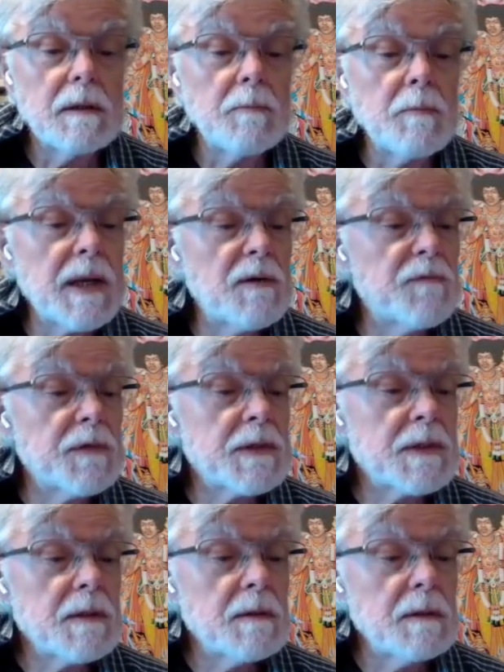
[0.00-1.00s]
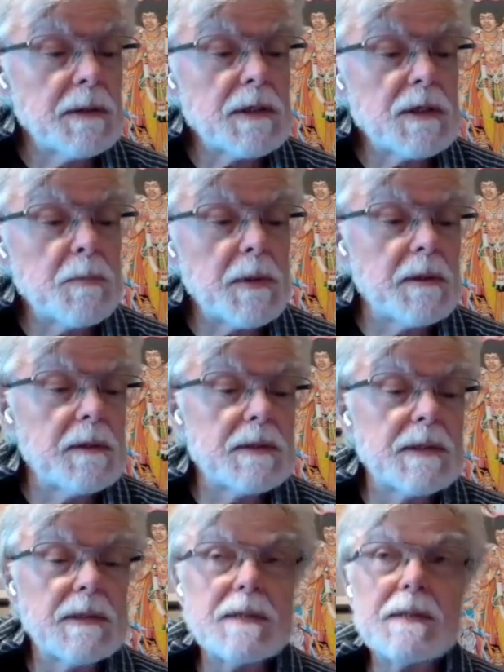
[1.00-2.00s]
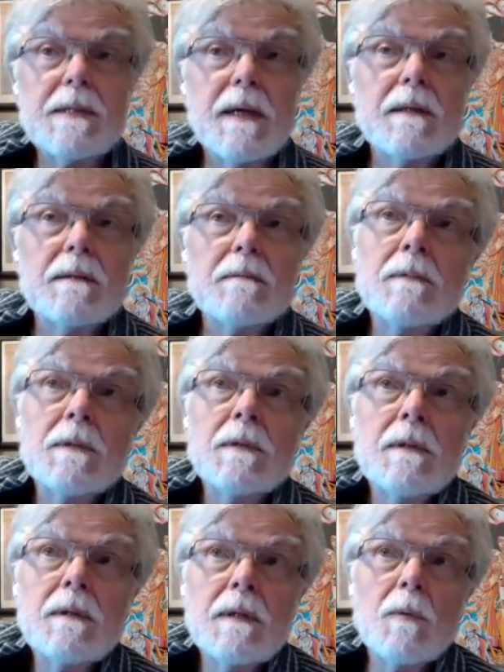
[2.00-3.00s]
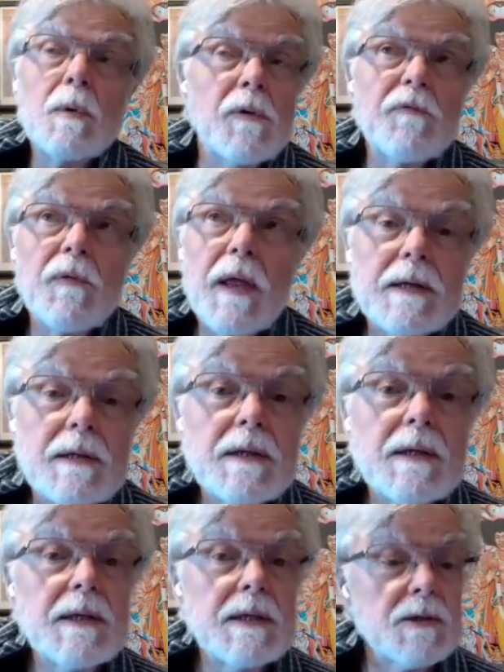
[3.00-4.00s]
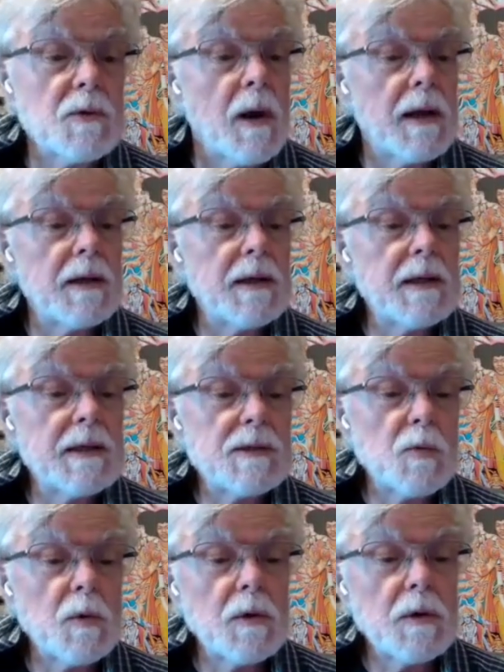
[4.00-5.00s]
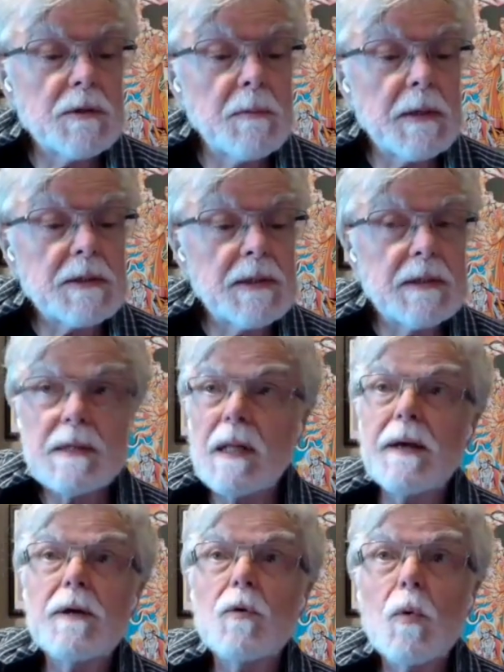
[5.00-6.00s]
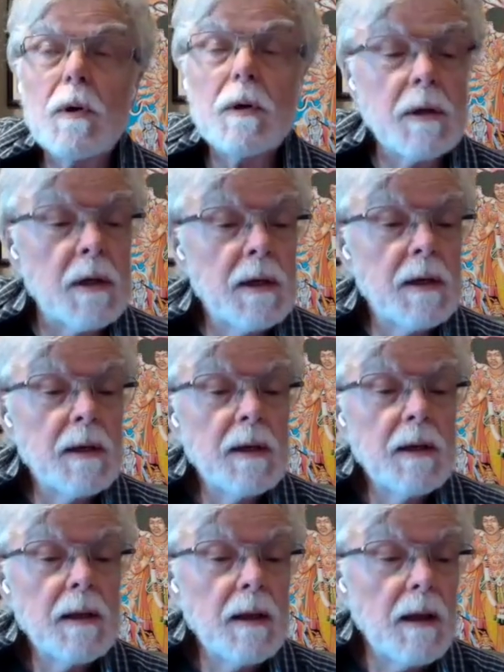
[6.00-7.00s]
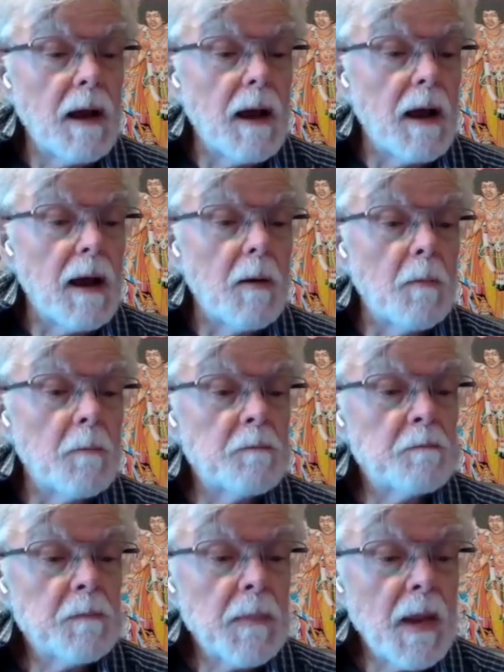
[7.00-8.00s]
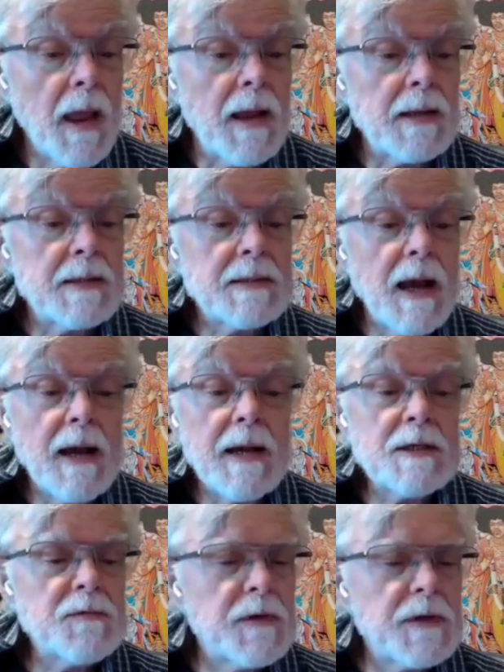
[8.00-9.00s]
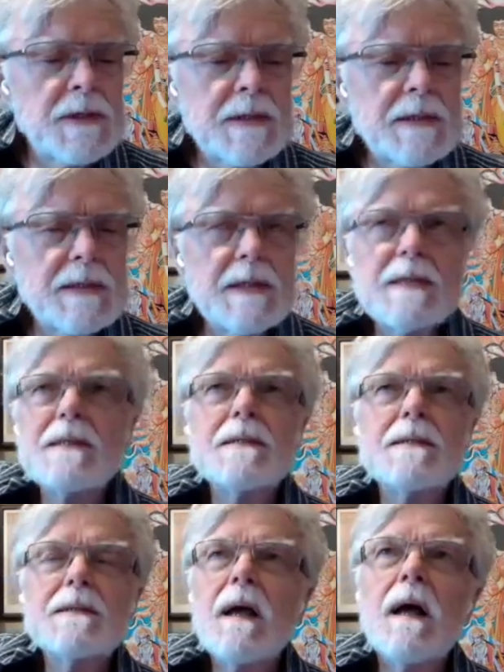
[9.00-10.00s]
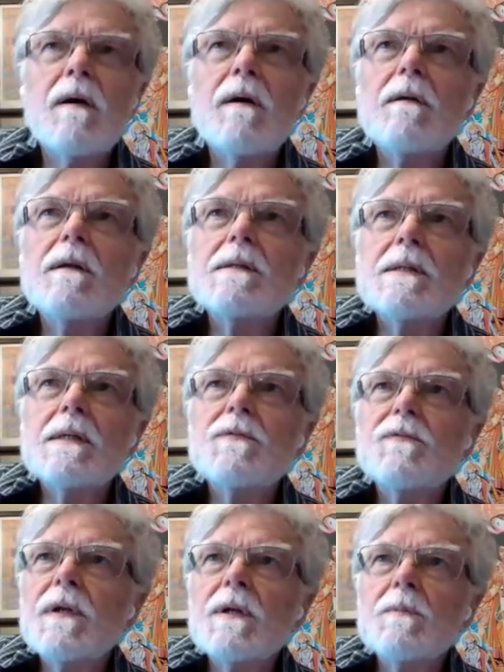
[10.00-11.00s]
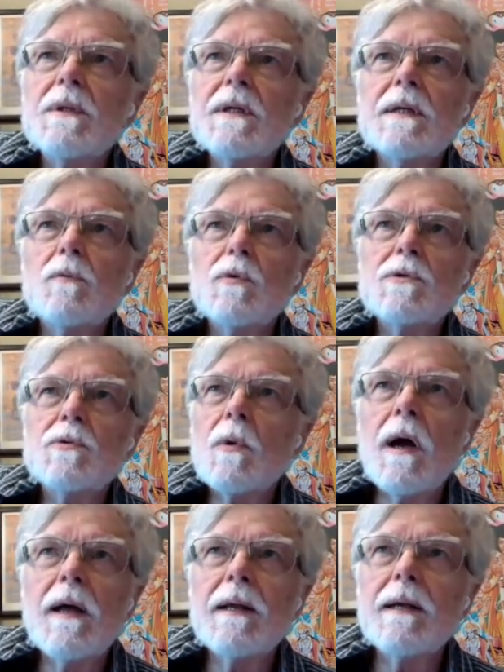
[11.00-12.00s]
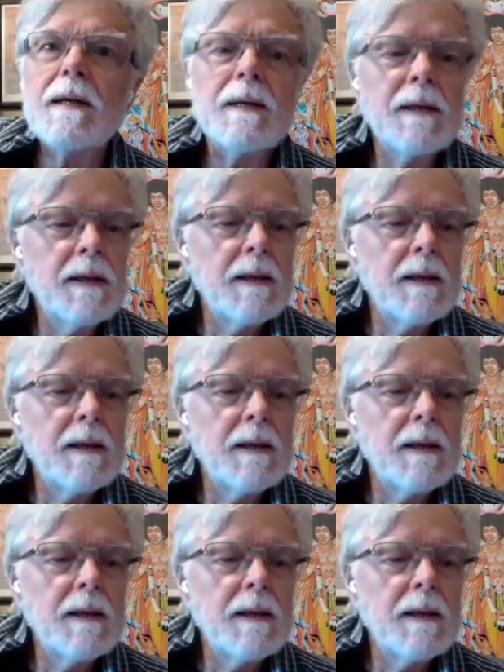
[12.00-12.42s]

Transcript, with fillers: and metaphysical experiences that, that were reflected in his writing and his work, especially his later work. Um, and science fiction, since, uh, since Philip Dick was writing,